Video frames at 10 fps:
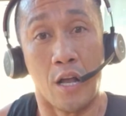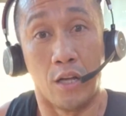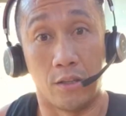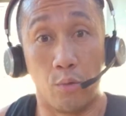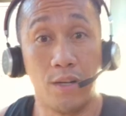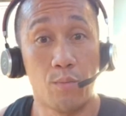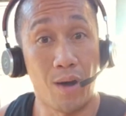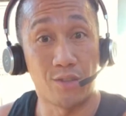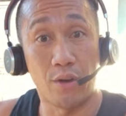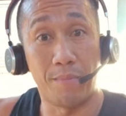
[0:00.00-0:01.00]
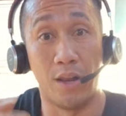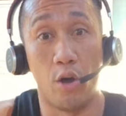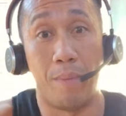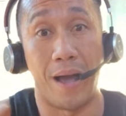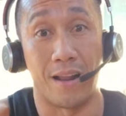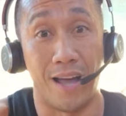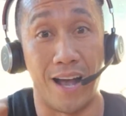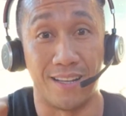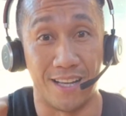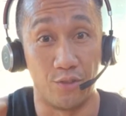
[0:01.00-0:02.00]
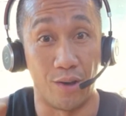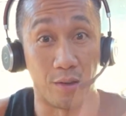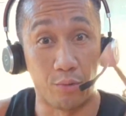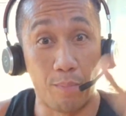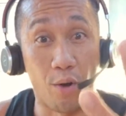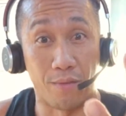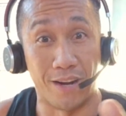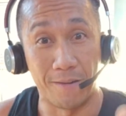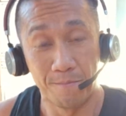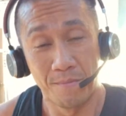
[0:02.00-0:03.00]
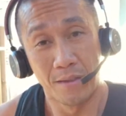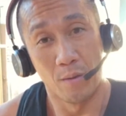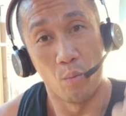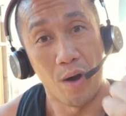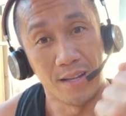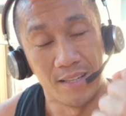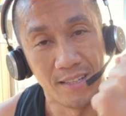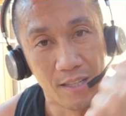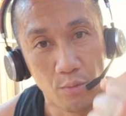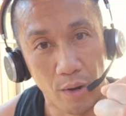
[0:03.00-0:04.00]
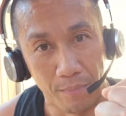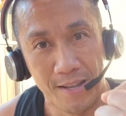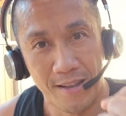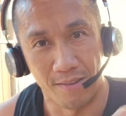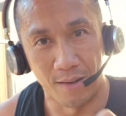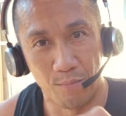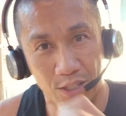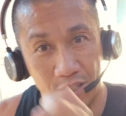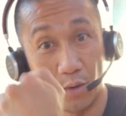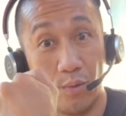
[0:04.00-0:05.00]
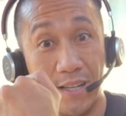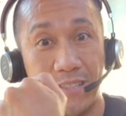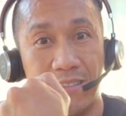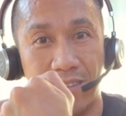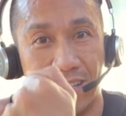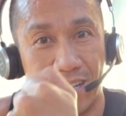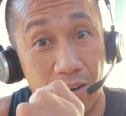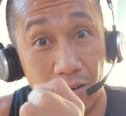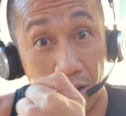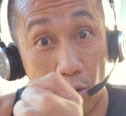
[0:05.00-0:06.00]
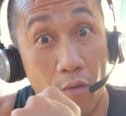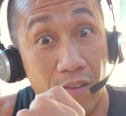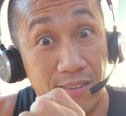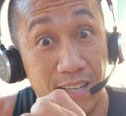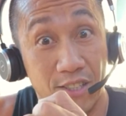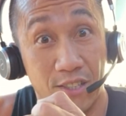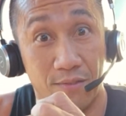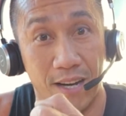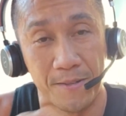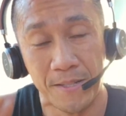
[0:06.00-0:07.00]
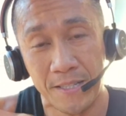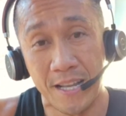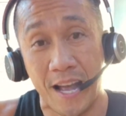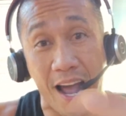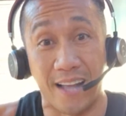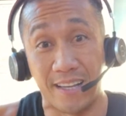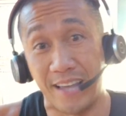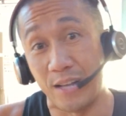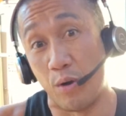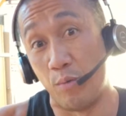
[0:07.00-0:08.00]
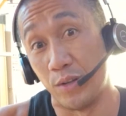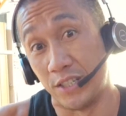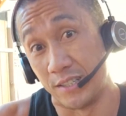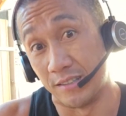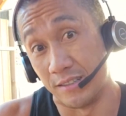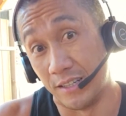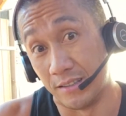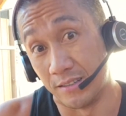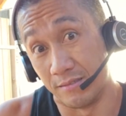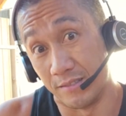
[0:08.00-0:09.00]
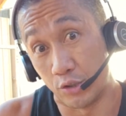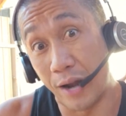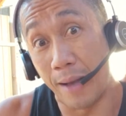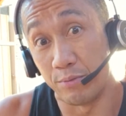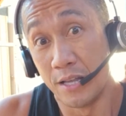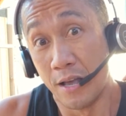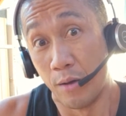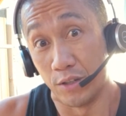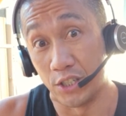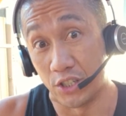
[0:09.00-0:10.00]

The reason why I train my lower back a lot is you have the 3 point, right? One is the grip, right? Which is the wrist, right? The core foundation, right? And the next one, which is the trap, which is